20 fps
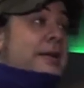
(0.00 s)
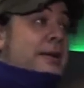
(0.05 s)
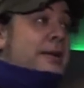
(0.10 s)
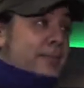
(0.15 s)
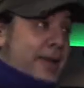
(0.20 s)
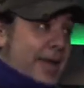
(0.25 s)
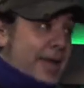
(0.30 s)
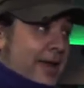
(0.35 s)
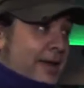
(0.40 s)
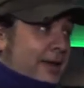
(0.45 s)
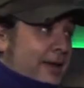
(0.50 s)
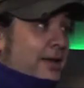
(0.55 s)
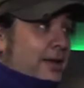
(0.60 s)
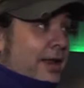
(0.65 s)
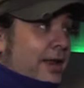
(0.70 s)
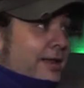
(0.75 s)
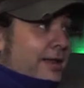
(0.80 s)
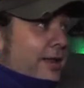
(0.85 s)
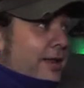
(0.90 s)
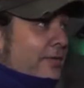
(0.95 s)
man
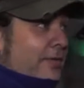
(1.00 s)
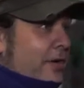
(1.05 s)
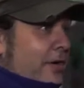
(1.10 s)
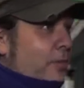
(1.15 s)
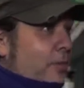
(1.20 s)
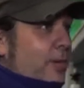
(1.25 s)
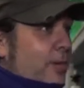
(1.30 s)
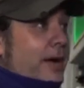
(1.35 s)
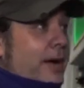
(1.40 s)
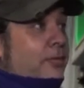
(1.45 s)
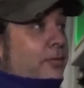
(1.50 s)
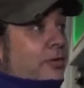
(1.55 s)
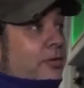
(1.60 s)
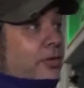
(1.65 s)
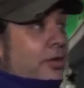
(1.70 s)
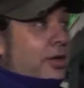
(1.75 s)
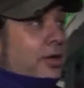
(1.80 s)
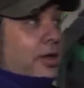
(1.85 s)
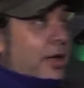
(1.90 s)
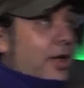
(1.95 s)
collecting Funko Pops,
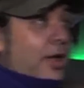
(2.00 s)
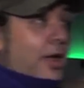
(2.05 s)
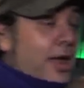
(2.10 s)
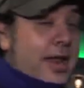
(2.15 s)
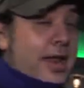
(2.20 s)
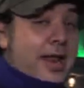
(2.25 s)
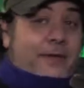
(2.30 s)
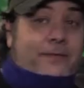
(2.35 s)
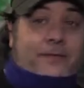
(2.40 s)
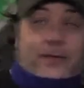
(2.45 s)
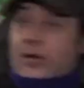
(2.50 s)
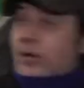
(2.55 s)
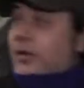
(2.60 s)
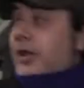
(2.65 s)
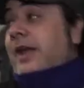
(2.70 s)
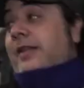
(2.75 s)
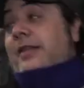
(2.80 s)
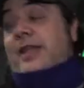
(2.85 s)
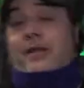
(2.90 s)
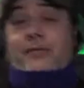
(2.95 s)
and I feel
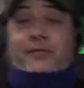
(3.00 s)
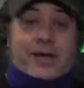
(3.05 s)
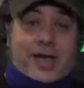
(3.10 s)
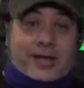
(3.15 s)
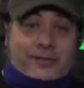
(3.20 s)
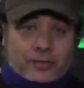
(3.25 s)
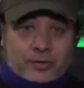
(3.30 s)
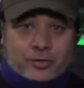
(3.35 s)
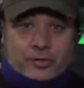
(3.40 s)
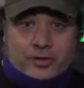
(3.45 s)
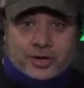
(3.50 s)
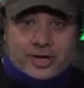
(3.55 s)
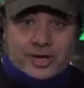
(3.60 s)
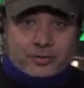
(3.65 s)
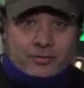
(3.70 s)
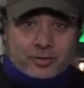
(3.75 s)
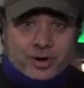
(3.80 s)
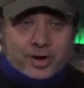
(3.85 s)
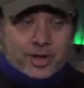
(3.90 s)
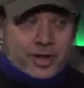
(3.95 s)
like that 5-year-old
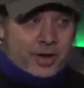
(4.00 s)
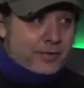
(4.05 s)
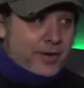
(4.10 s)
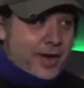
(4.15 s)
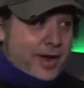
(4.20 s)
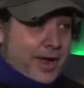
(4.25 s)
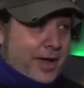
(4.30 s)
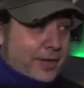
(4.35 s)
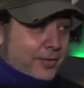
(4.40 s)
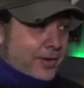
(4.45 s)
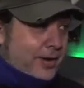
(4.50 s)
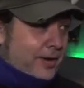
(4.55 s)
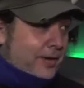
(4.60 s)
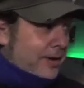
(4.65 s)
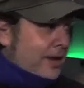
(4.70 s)
kid rocking around out there,